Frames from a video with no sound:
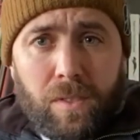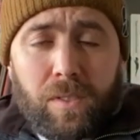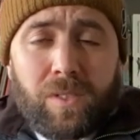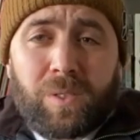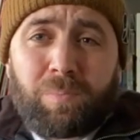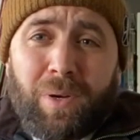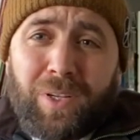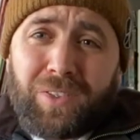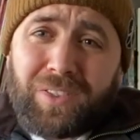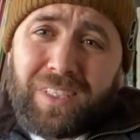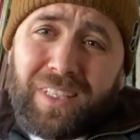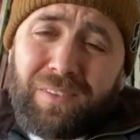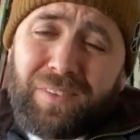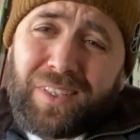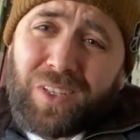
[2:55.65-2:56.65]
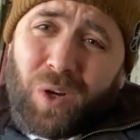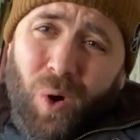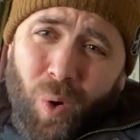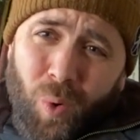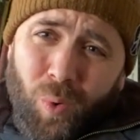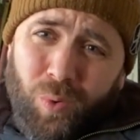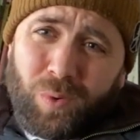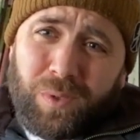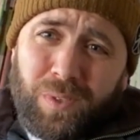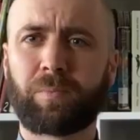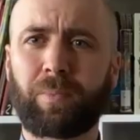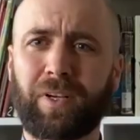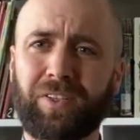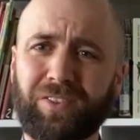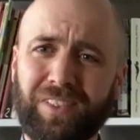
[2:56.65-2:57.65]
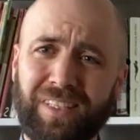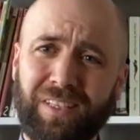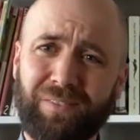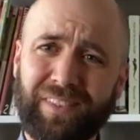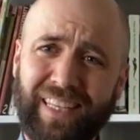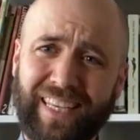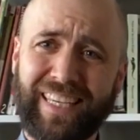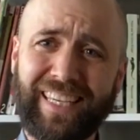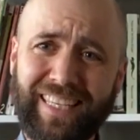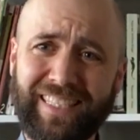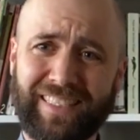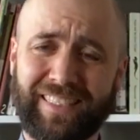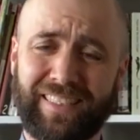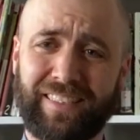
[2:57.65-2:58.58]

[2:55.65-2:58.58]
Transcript: Spiders can live in the cold. Spiders can live in the heat.